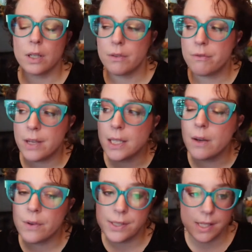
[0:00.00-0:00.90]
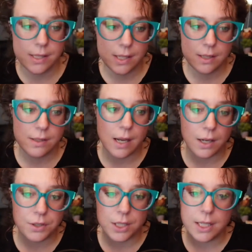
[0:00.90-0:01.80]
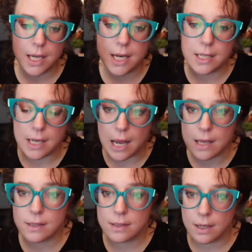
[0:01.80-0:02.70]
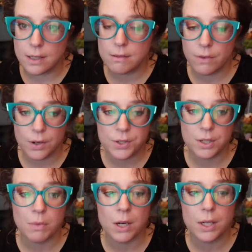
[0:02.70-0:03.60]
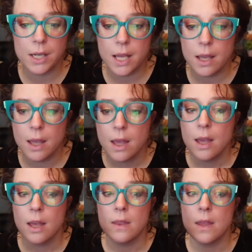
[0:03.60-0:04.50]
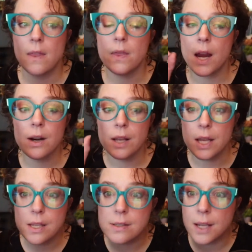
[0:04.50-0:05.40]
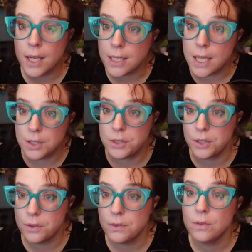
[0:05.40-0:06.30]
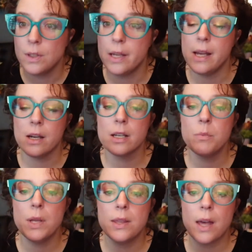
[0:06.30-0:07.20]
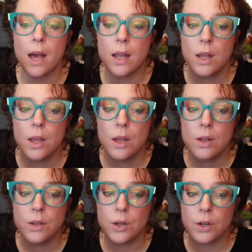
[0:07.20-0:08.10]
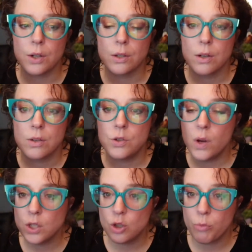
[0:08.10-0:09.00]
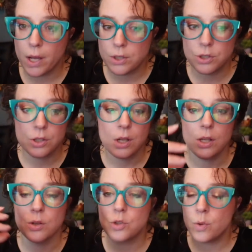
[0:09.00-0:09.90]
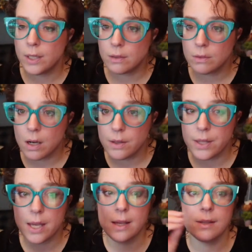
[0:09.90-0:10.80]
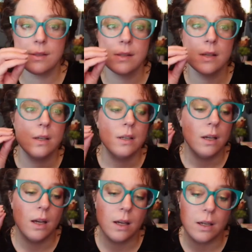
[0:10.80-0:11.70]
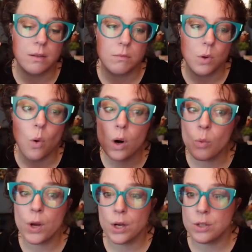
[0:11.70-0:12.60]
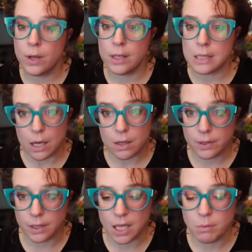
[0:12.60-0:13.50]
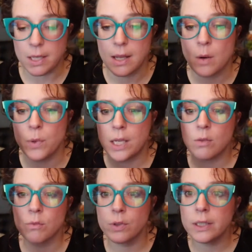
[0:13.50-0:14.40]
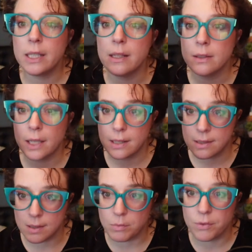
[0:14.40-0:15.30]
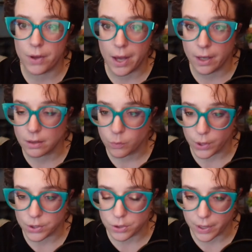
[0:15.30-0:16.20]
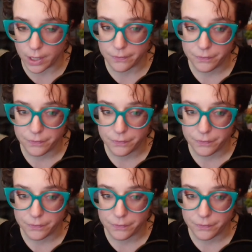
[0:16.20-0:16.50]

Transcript: feeling resistance to actually getting tasks done as far as your marketing, then there is an issue. It could be that you're doing too much, you're doing the wrong things, or what you're doing is out of alignment, and we can really simplify what you're doing.